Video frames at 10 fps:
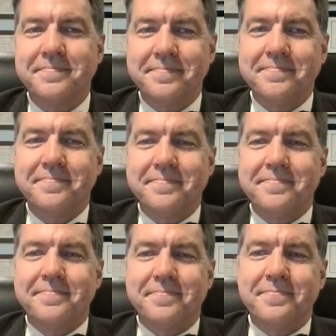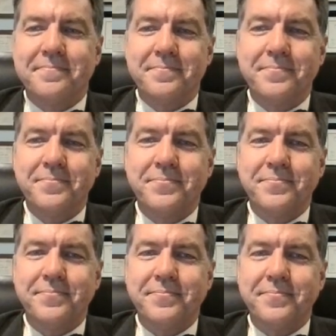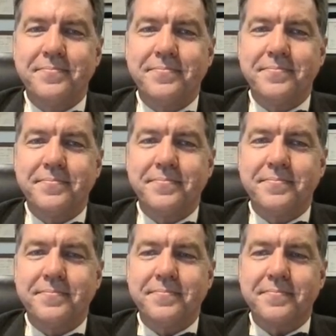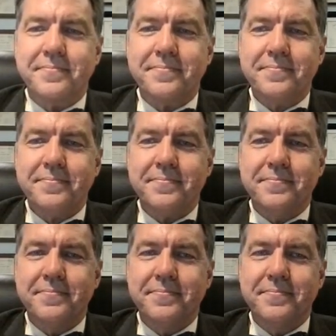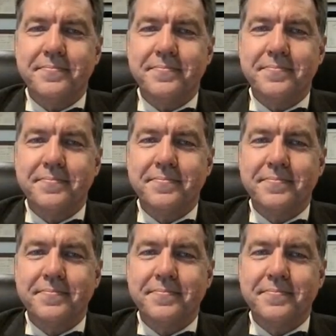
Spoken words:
[no speech]